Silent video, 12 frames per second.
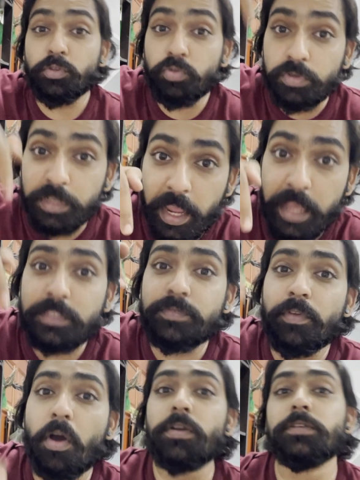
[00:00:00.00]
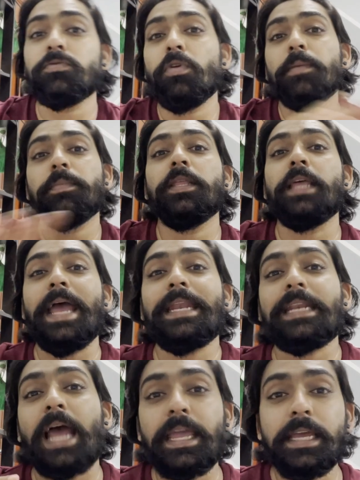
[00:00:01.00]
Today's vlog is going to be the
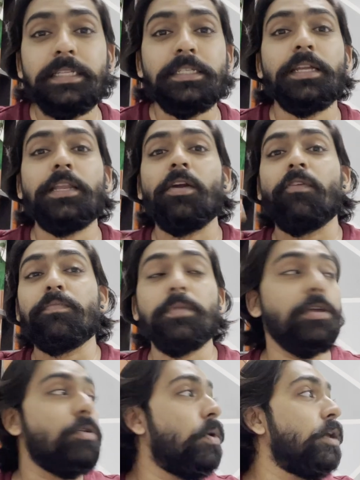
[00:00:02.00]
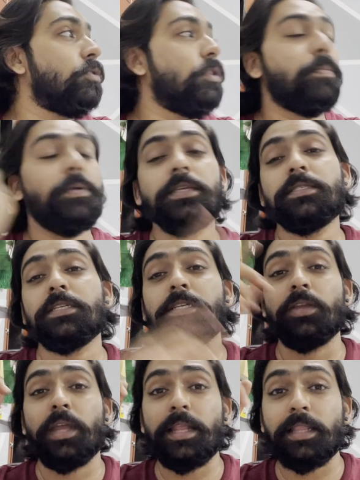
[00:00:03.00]
entire journey of me going to the police
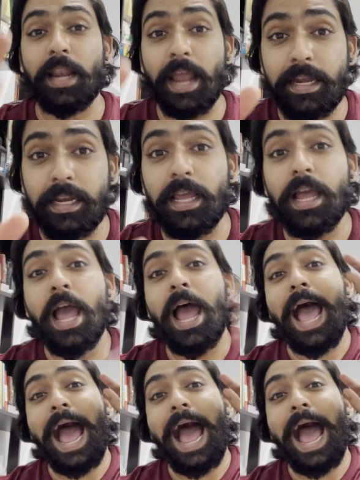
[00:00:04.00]
station to get the letter